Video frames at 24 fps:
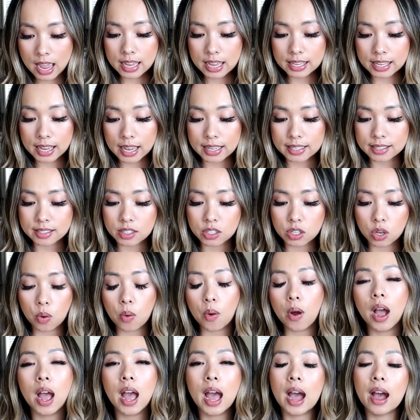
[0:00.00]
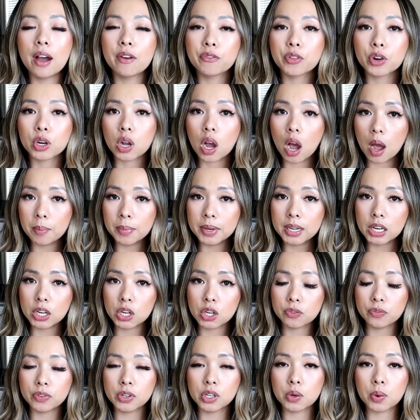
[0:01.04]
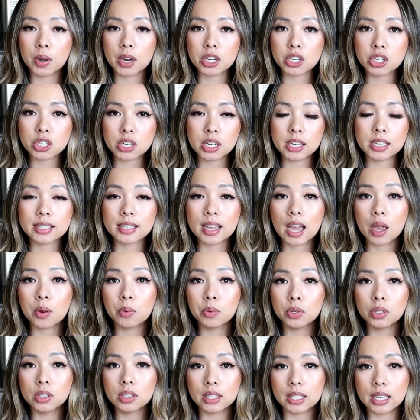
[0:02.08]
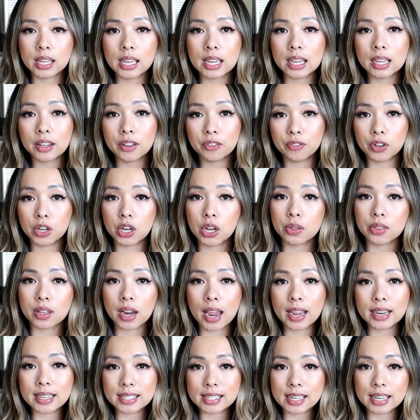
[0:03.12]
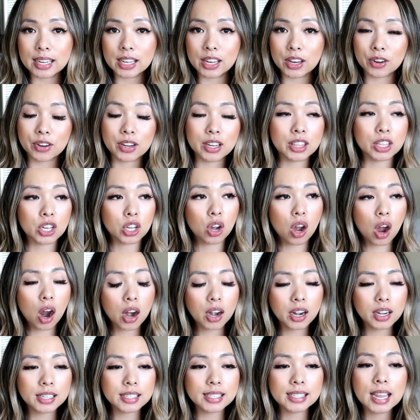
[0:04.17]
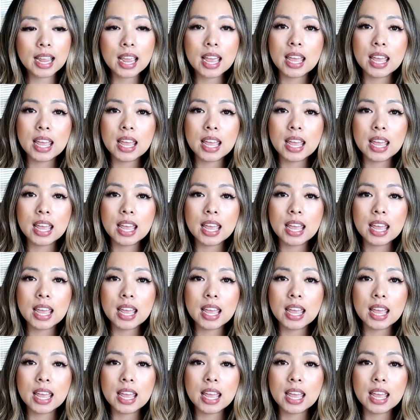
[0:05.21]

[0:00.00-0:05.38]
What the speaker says: Yes, so for common interview questions, I will link a video that I did here in the cards.